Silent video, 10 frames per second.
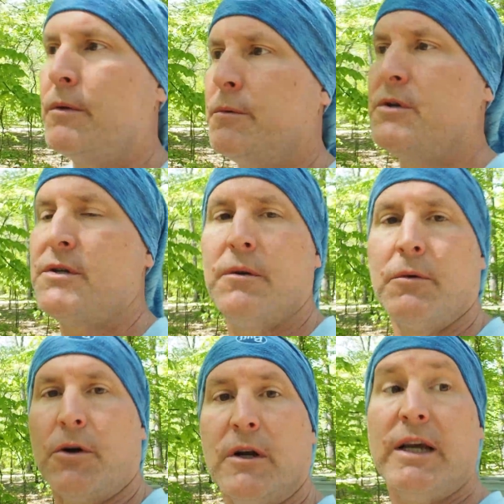We're
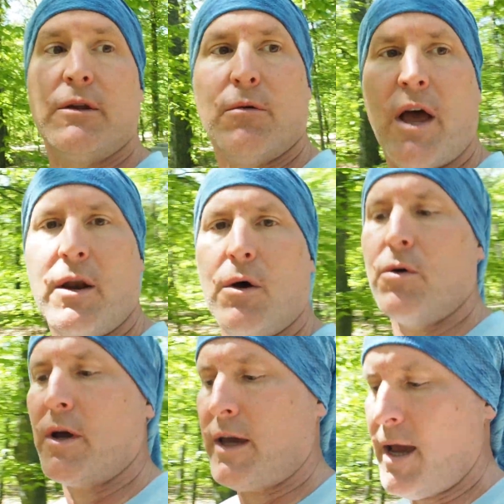currently in the Red
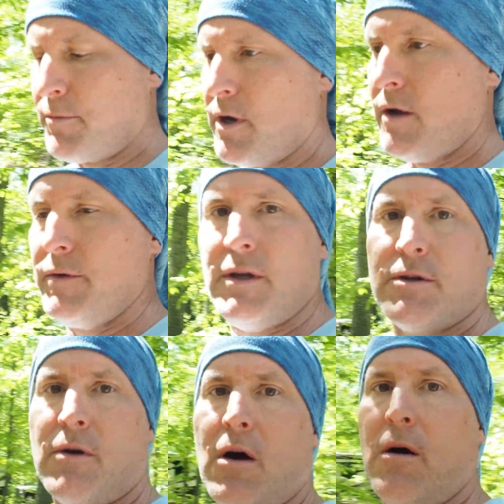Oak Campground. These
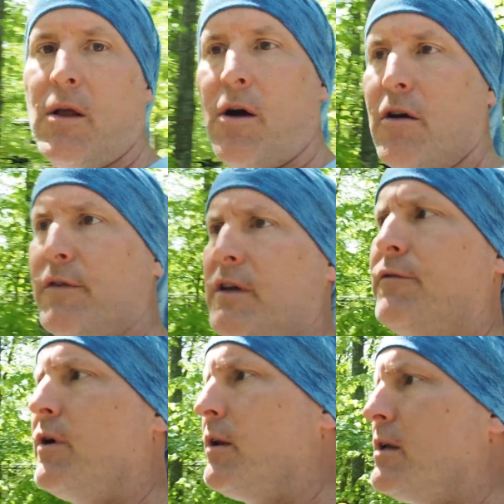are all RV
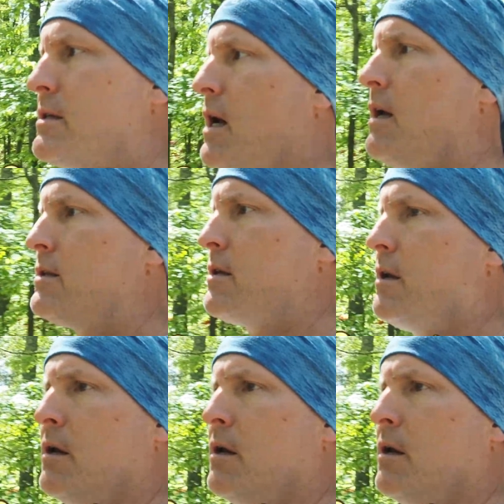friendly sites.